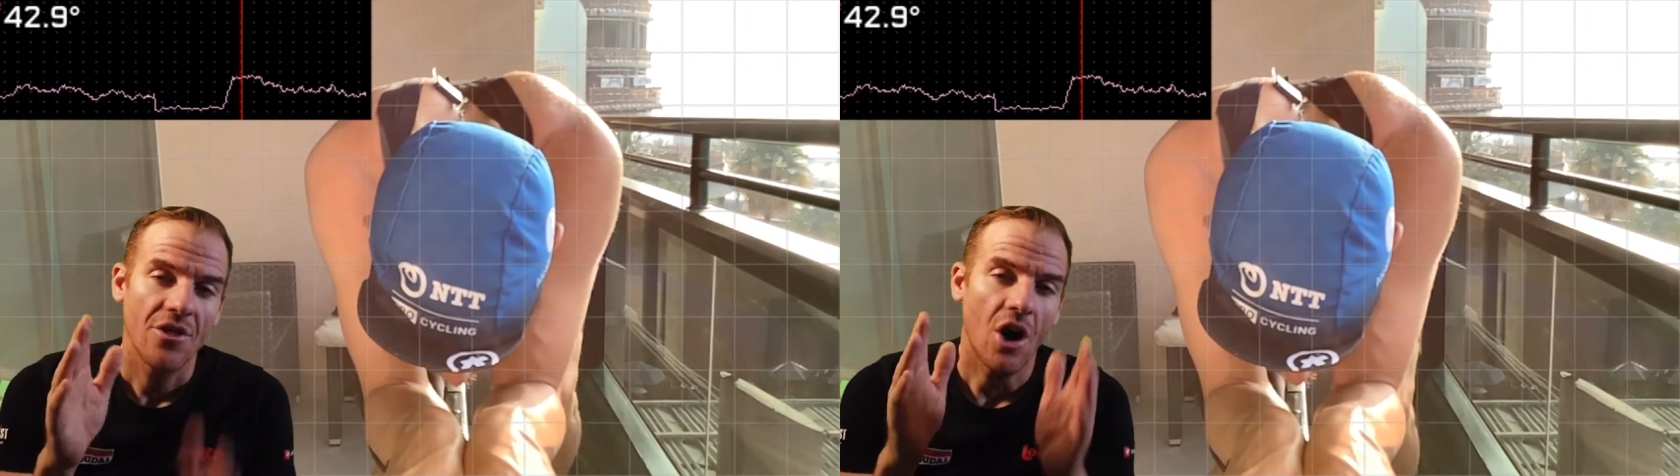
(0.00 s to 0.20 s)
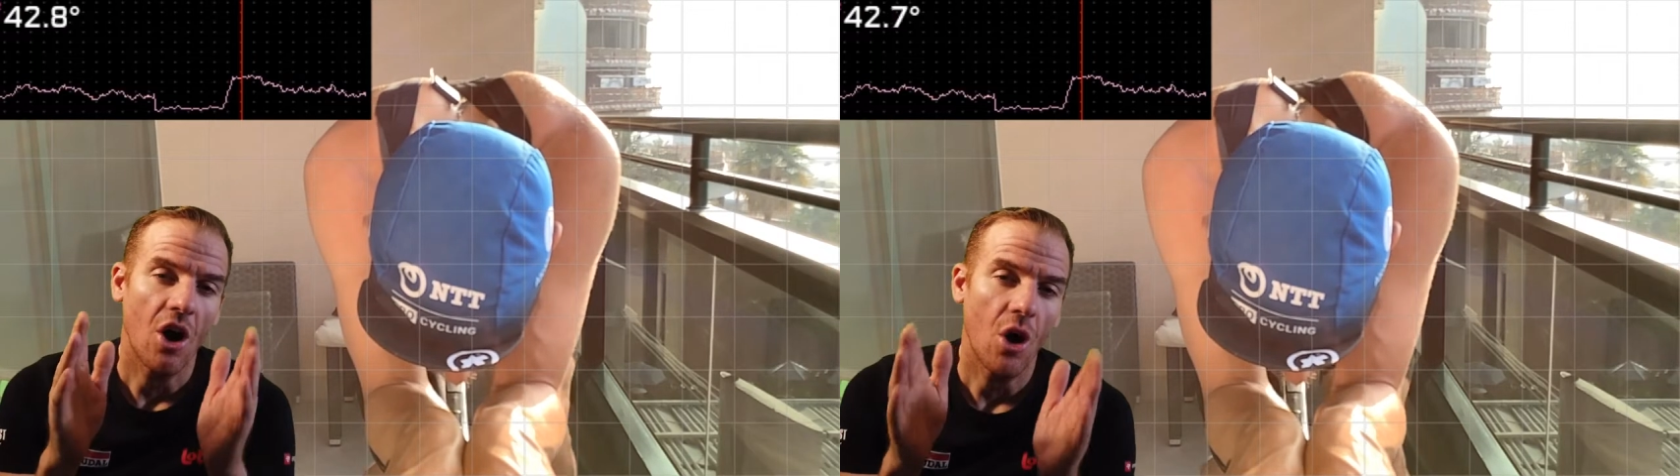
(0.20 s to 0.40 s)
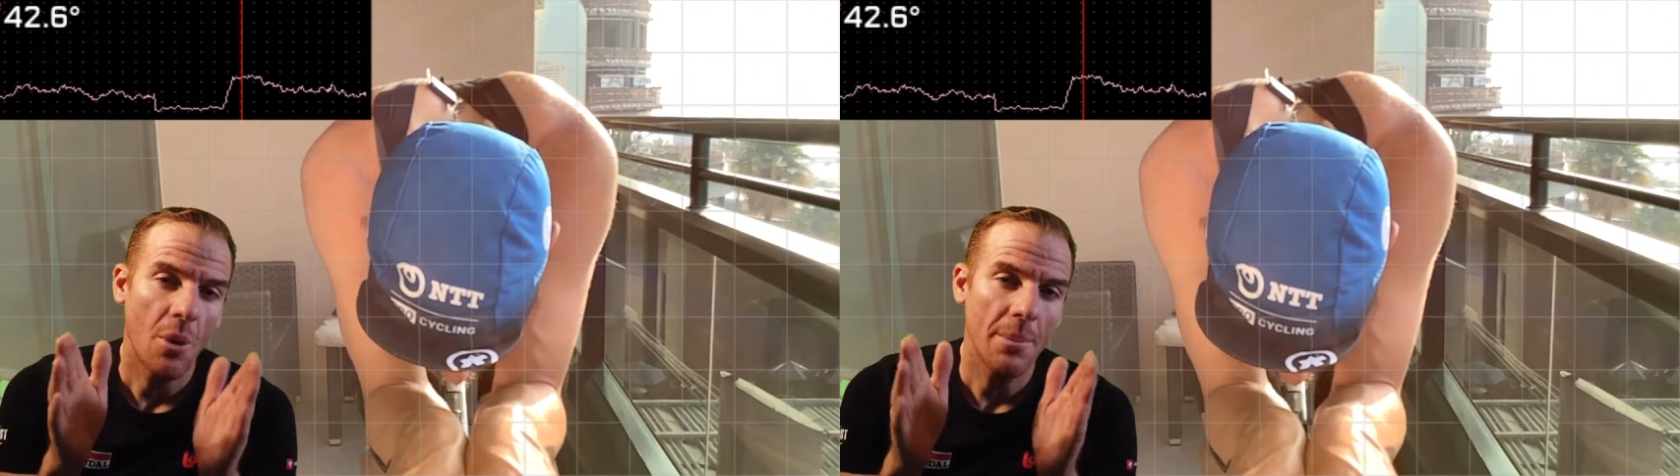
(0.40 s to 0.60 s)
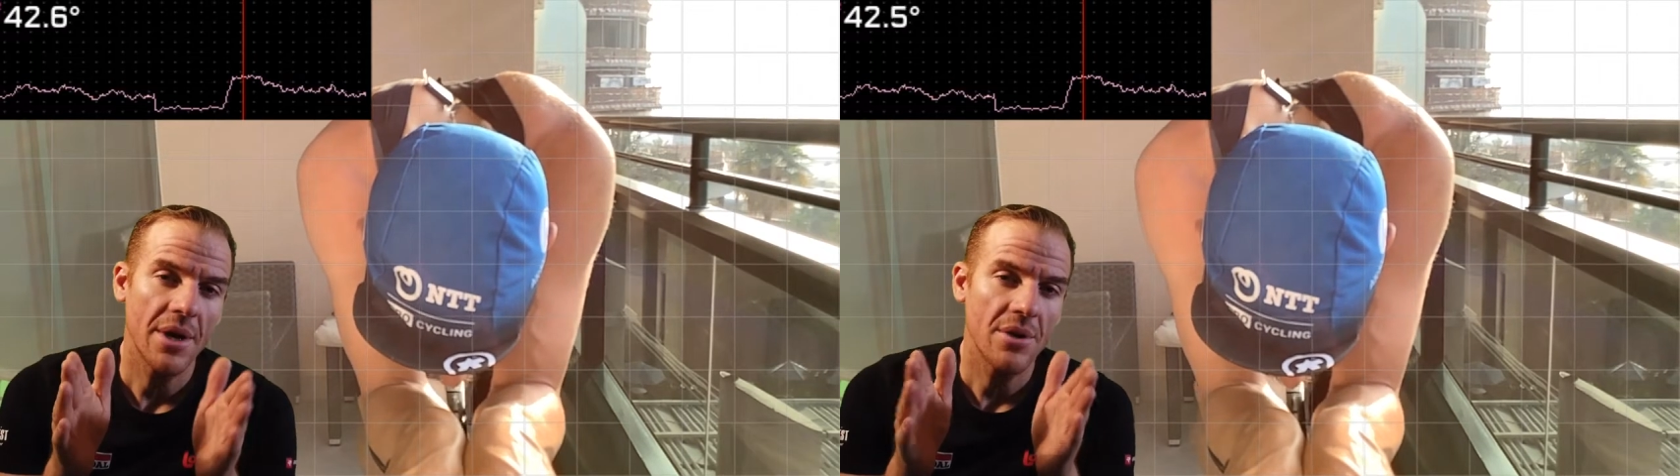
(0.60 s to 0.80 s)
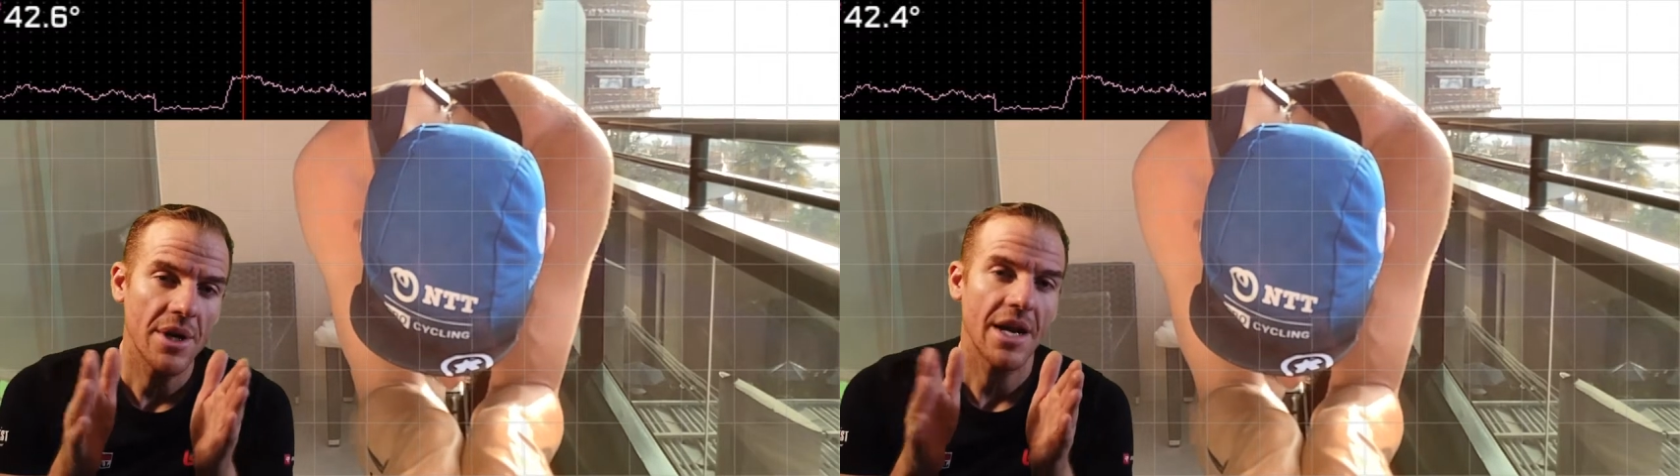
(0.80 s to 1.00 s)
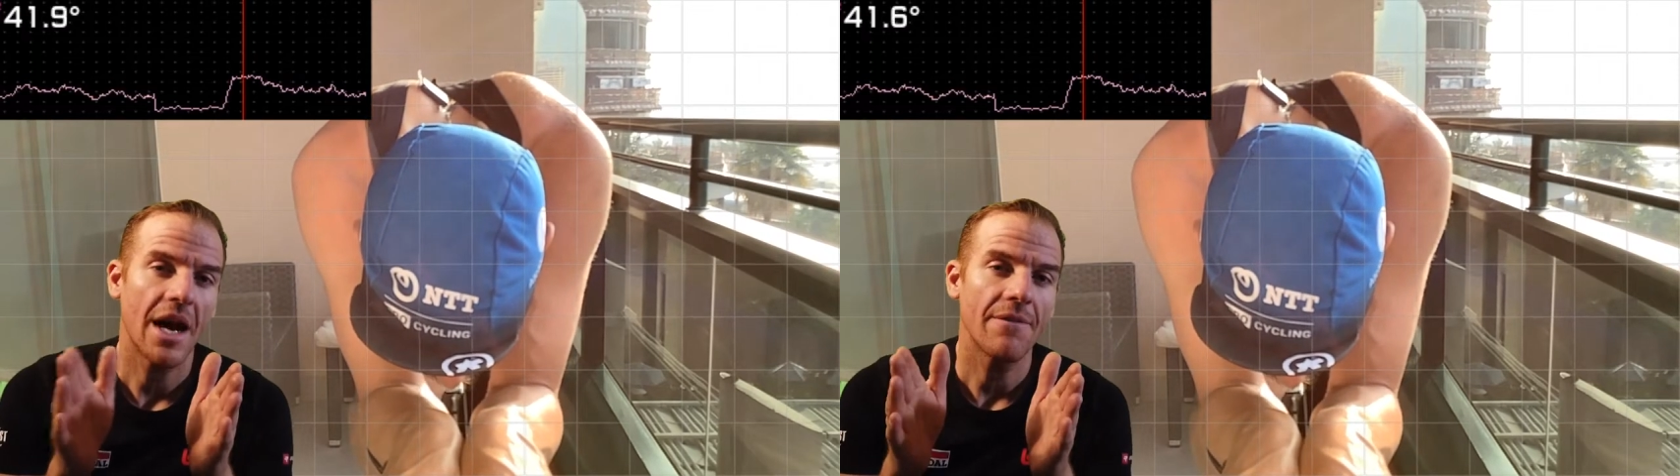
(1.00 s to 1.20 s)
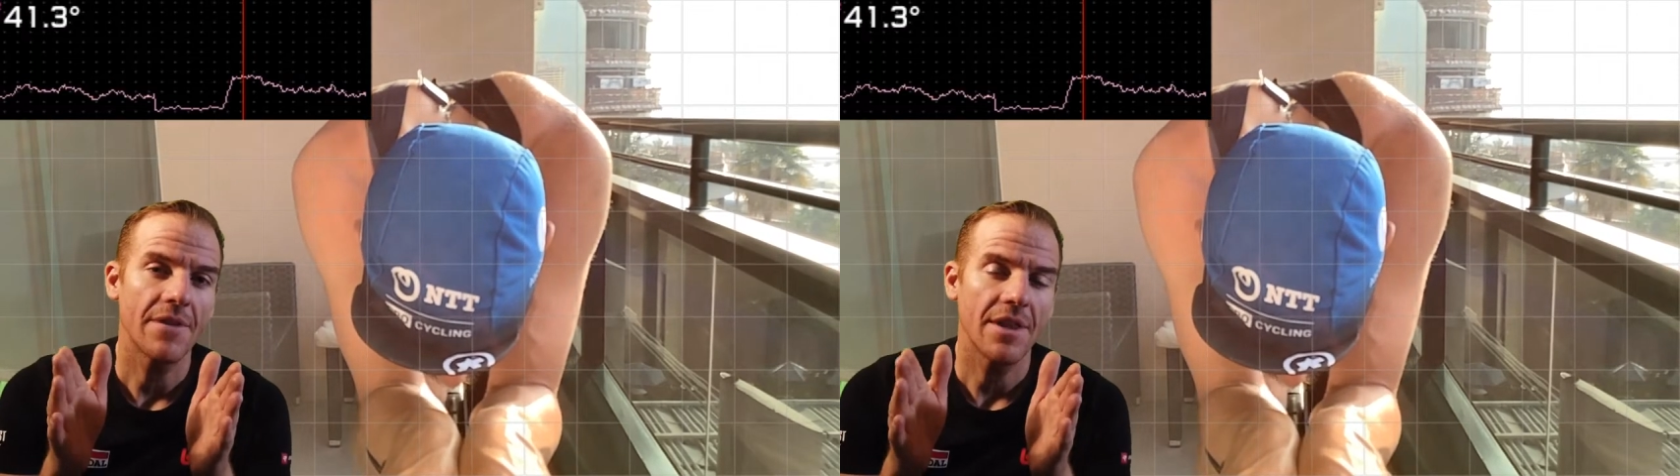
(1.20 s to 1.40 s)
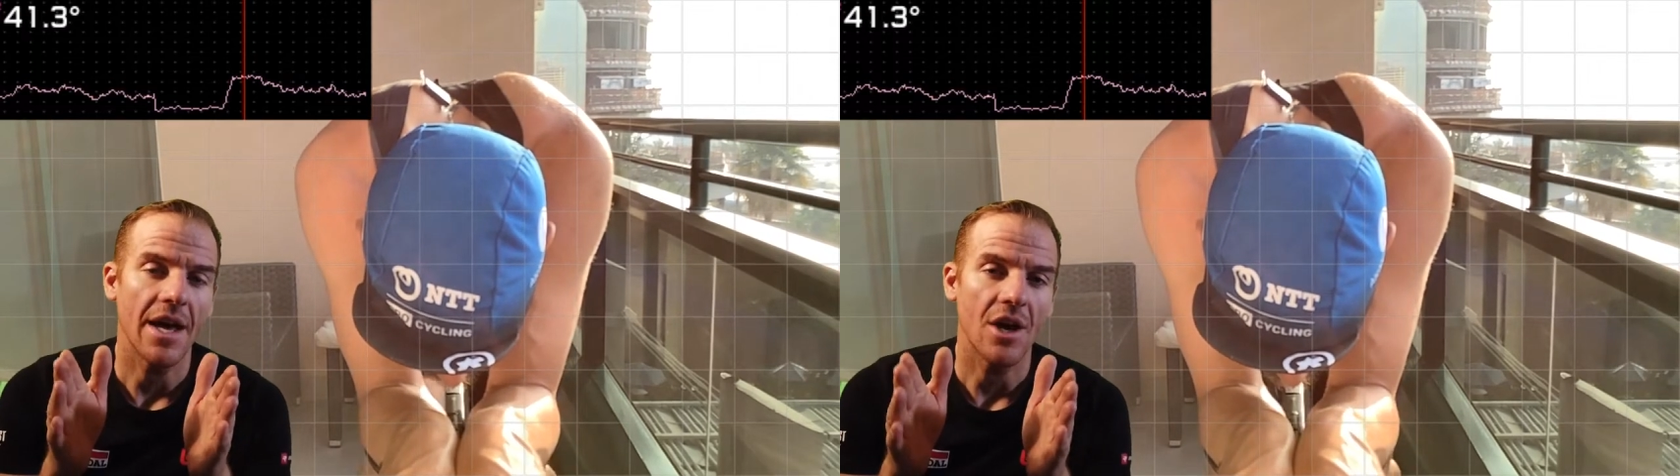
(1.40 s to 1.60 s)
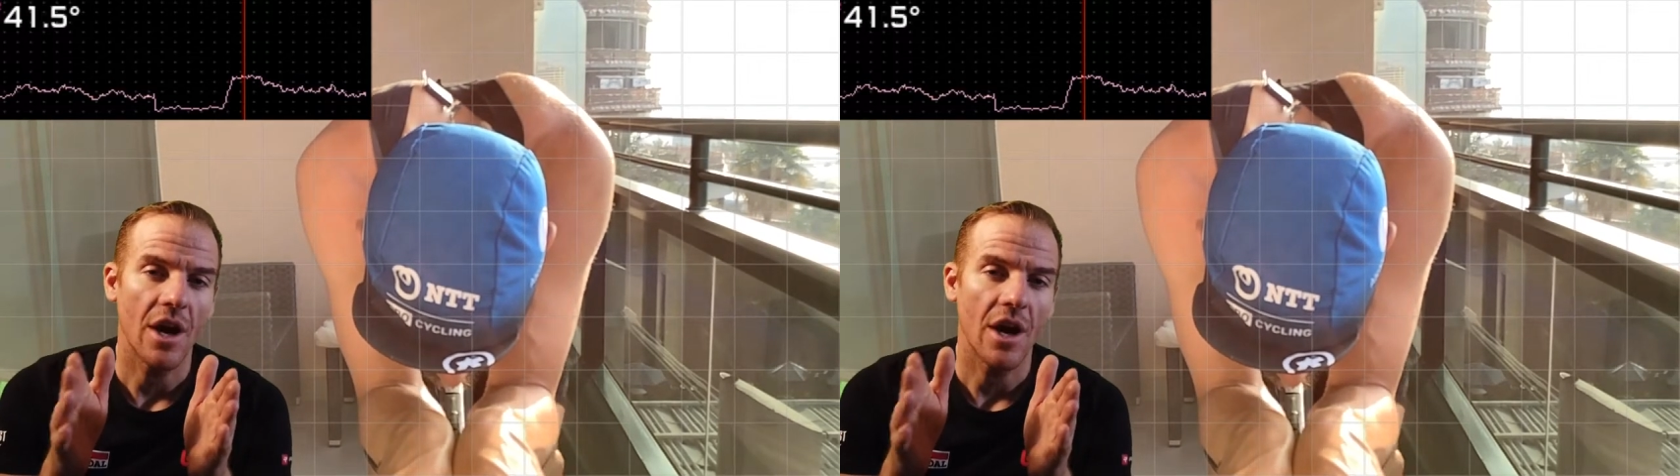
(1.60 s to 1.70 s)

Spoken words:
the whole period after that,